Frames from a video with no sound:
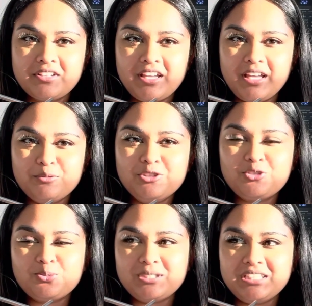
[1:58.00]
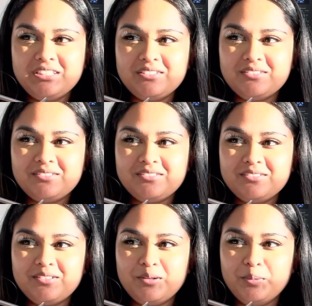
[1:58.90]
It was sweet,
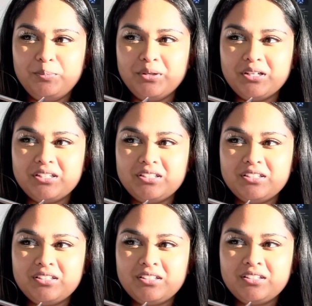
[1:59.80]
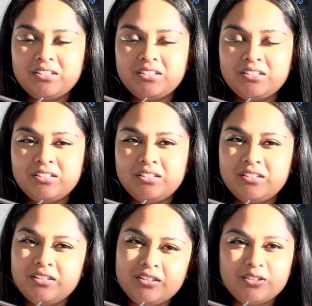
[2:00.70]
but
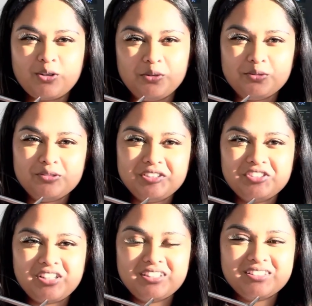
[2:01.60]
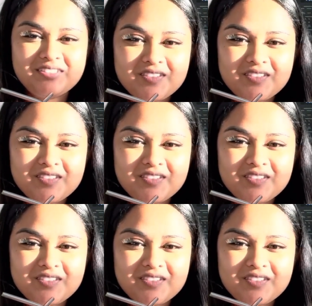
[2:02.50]
coldish at the same